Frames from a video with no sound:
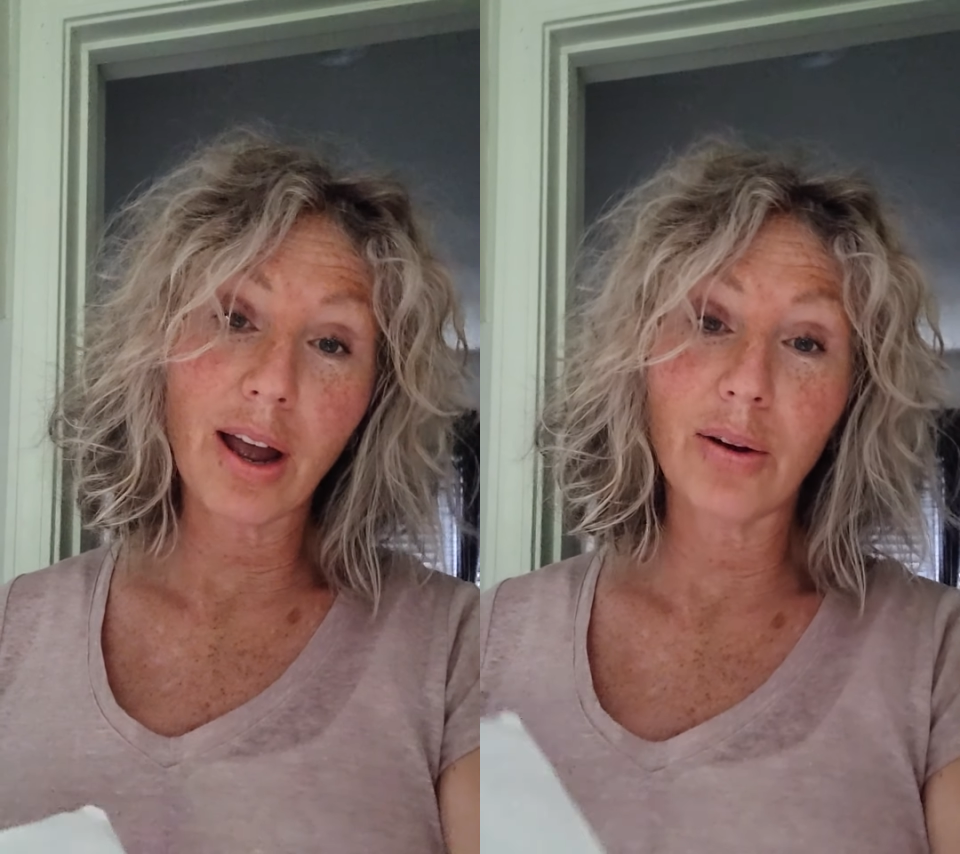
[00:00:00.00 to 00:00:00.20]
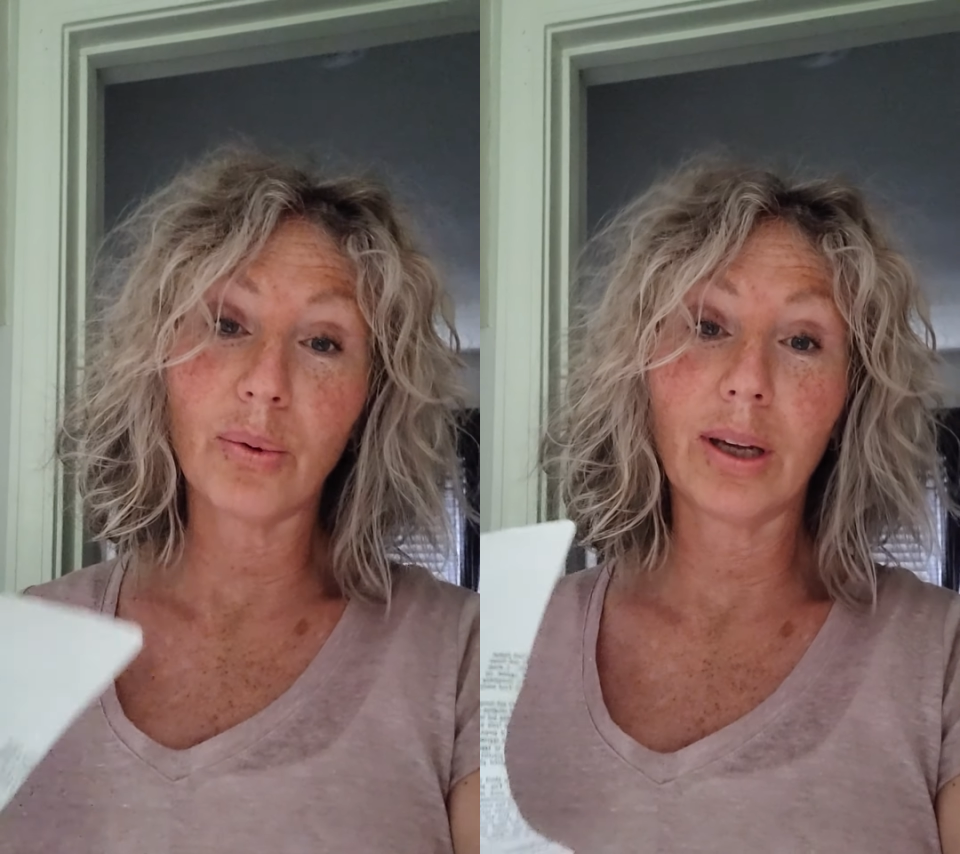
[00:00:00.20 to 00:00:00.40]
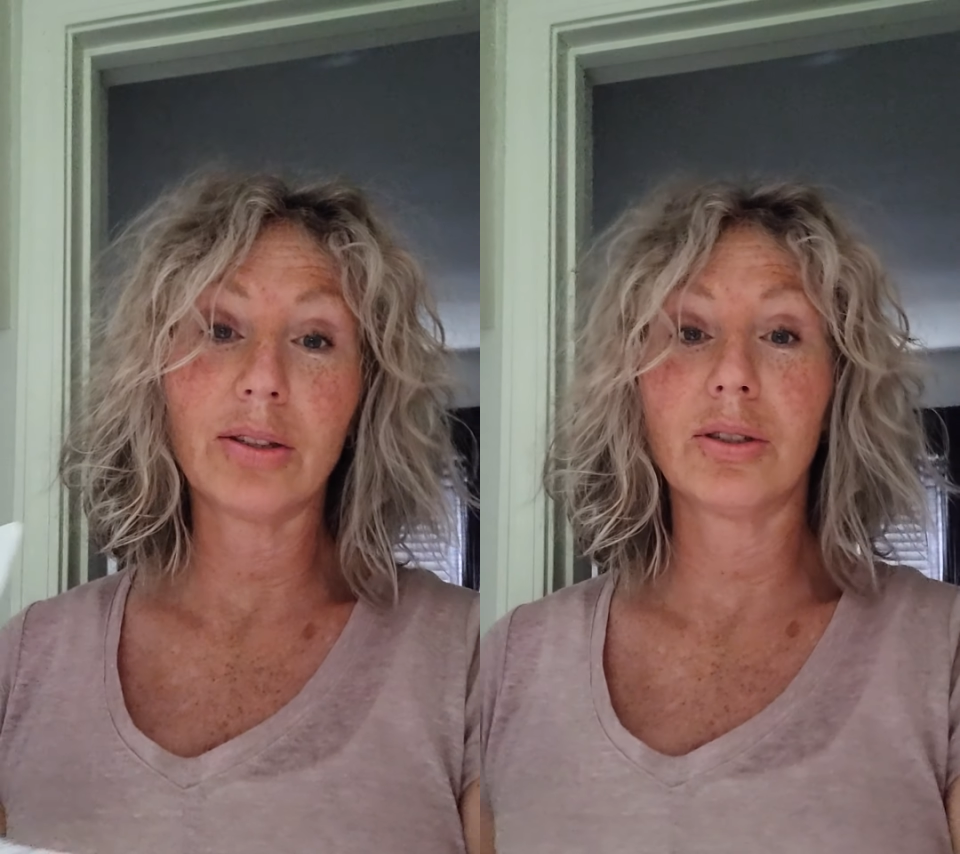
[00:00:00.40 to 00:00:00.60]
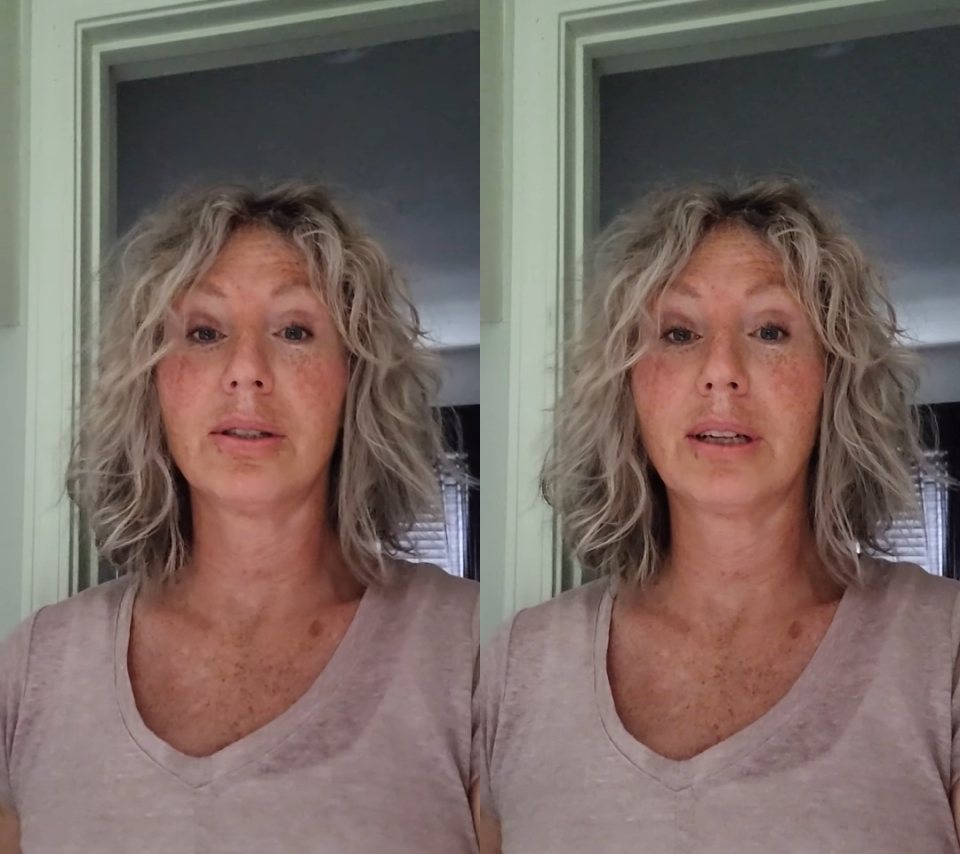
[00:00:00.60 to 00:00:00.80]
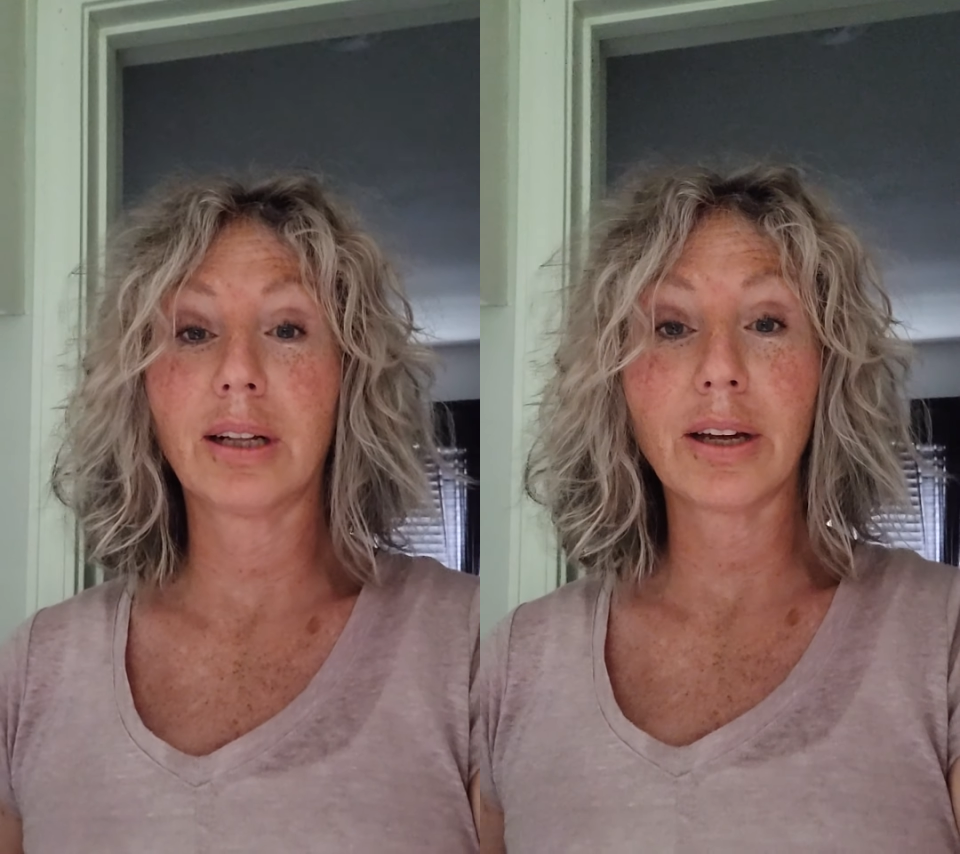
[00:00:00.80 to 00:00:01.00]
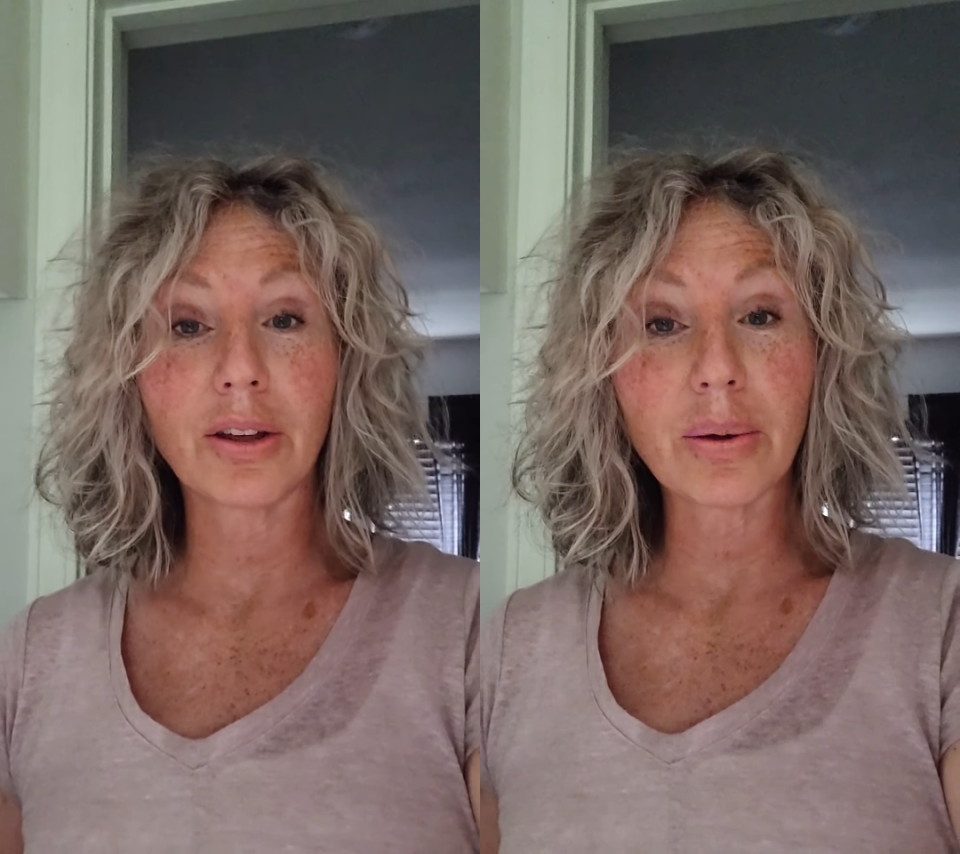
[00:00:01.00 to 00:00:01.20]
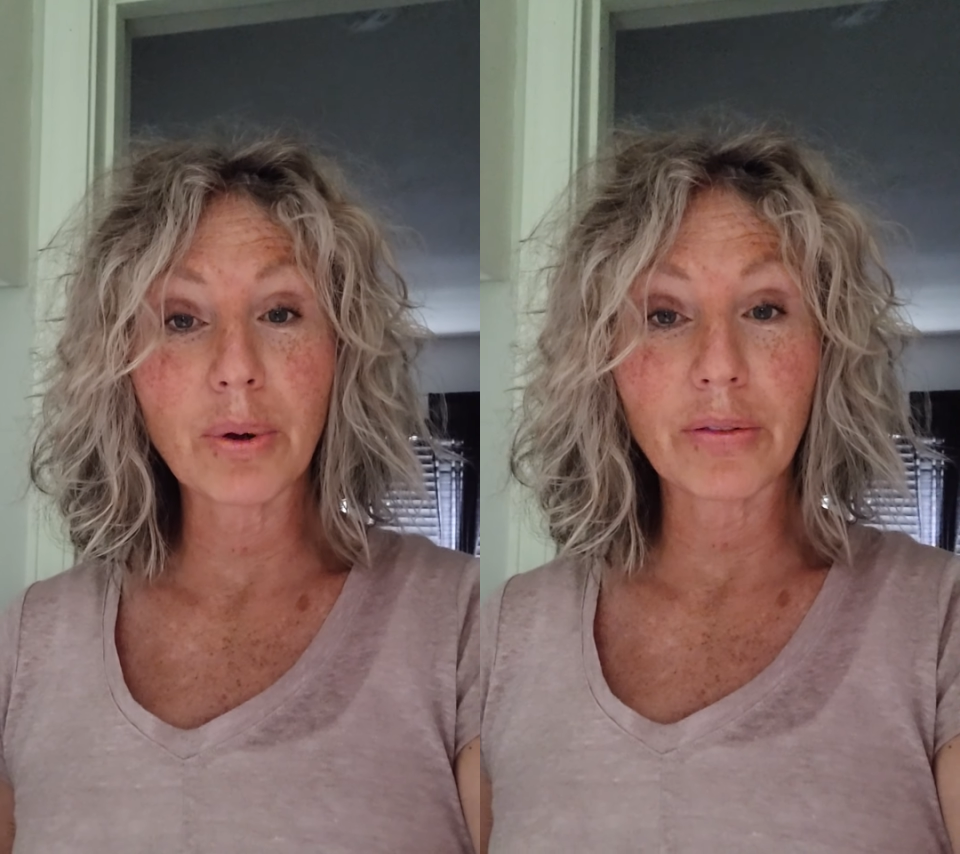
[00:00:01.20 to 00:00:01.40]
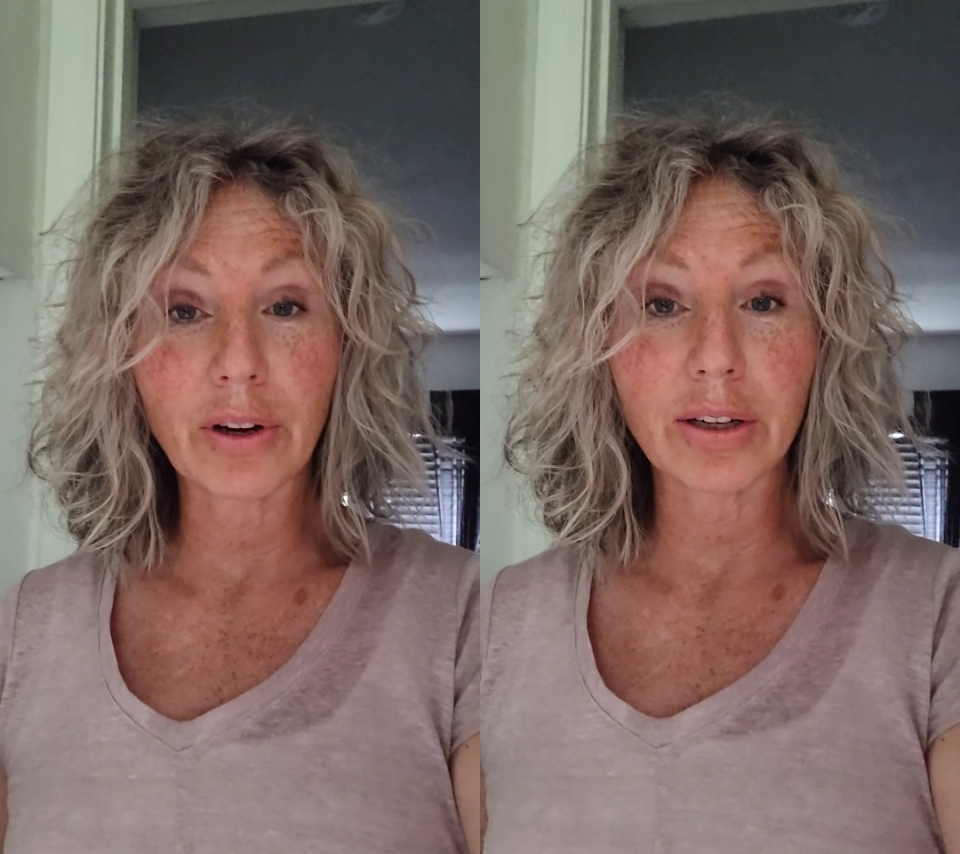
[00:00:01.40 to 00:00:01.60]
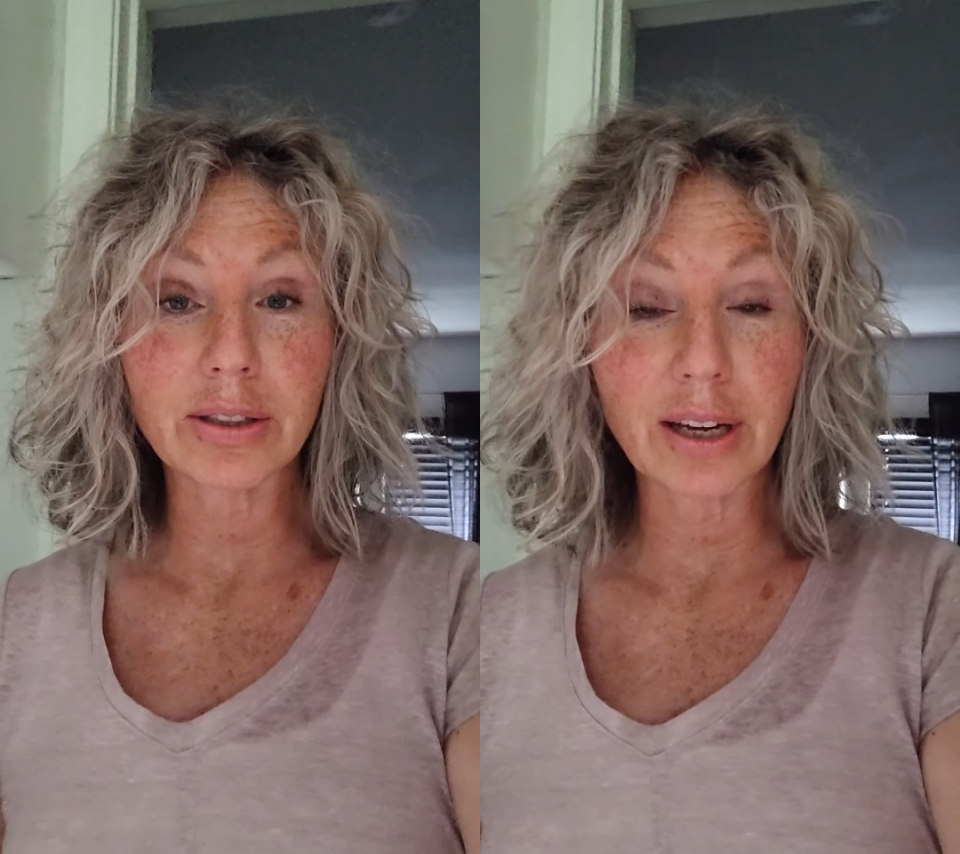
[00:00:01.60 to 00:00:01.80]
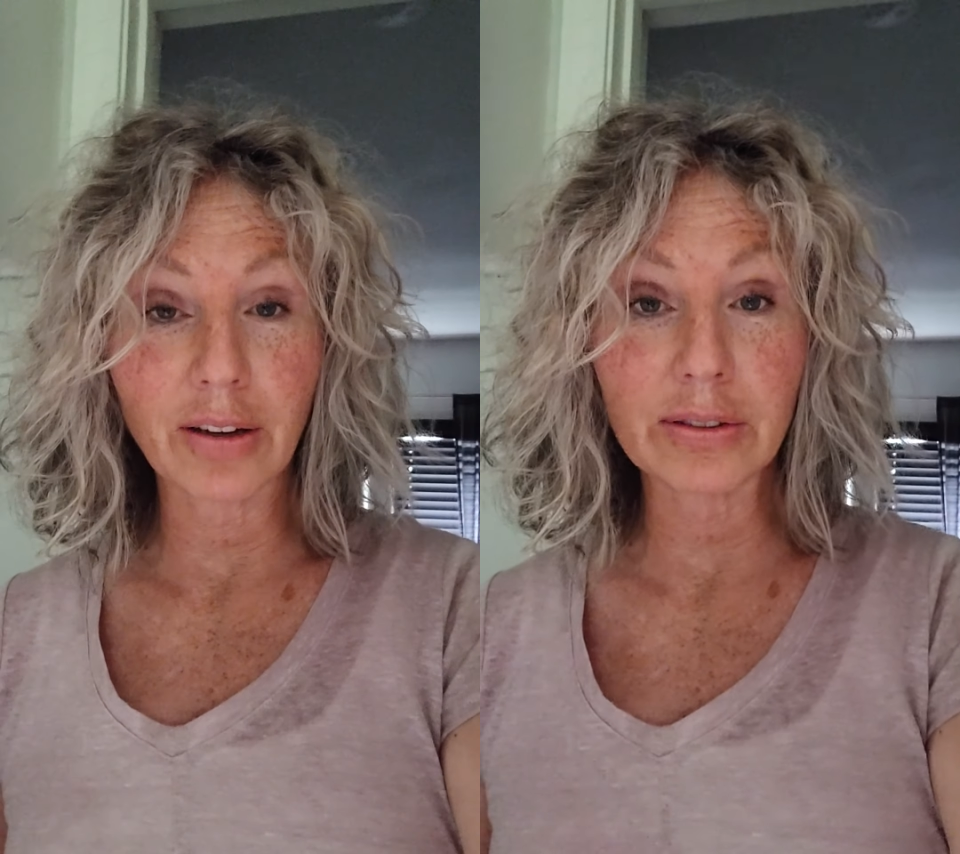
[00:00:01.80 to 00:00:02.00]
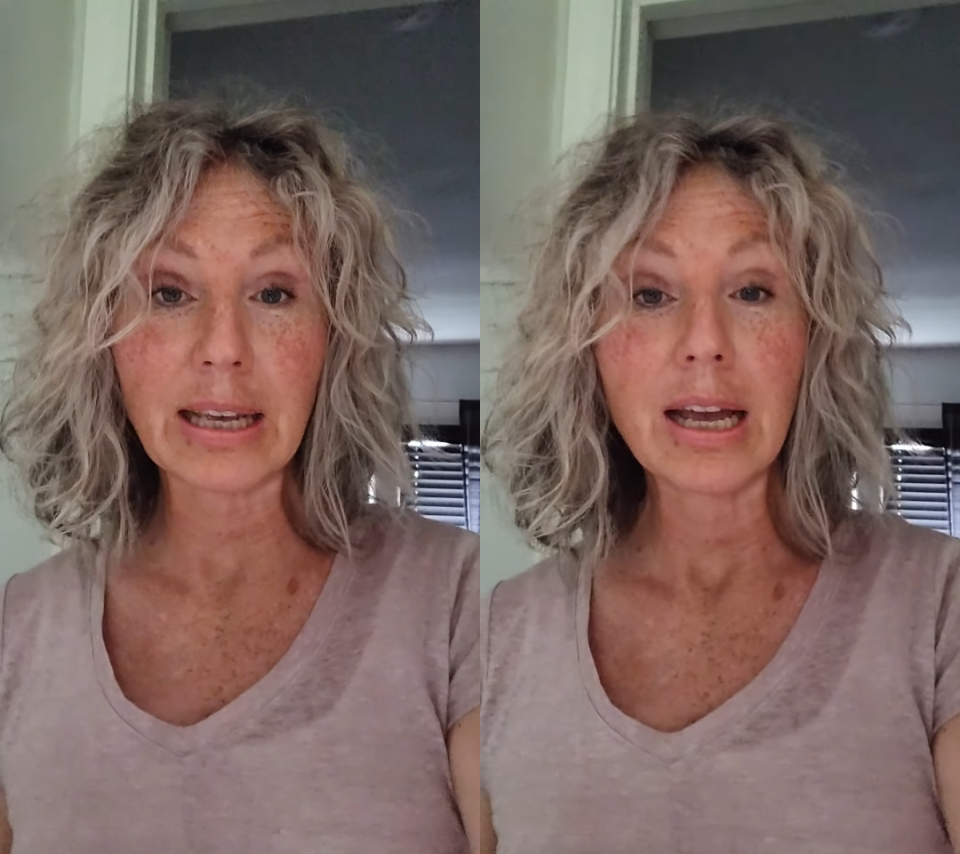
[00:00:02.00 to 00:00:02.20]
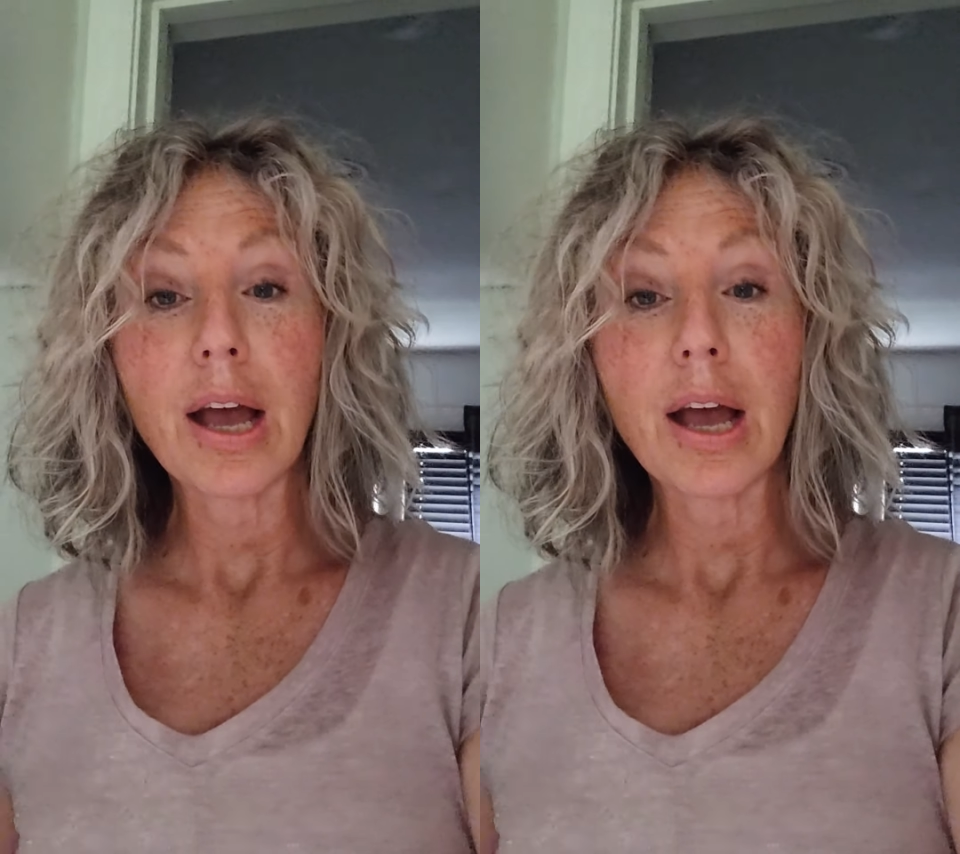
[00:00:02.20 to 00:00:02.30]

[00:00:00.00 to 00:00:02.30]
and we can just declare them over ourselves.